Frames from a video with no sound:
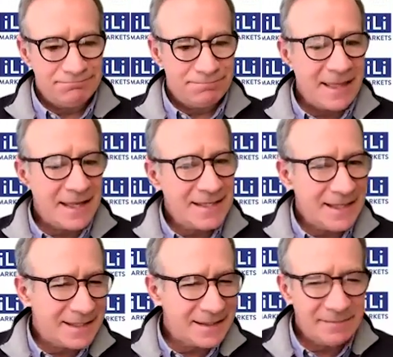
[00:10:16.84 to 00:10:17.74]
that's
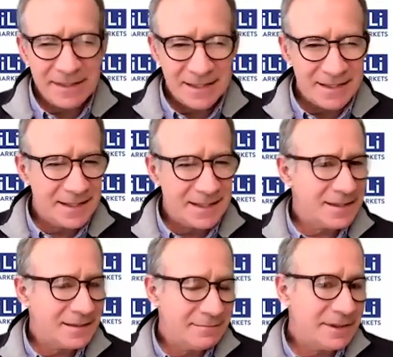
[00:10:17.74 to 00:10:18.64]
it. I mean,
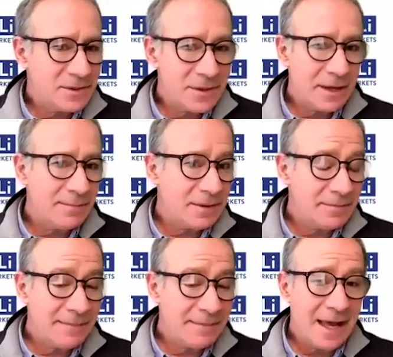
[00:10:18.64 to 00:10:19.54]
it's we're talking about
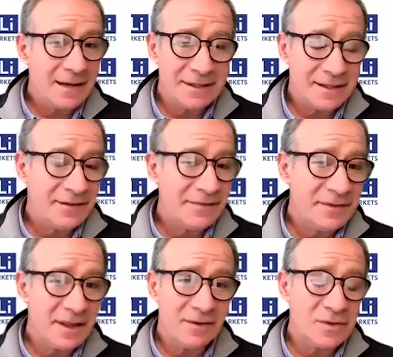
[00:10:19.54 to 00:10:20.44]
maybe
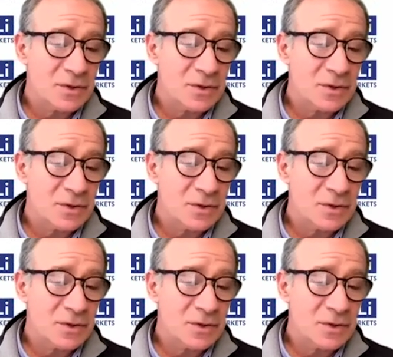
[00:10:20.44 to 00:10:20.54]
150,000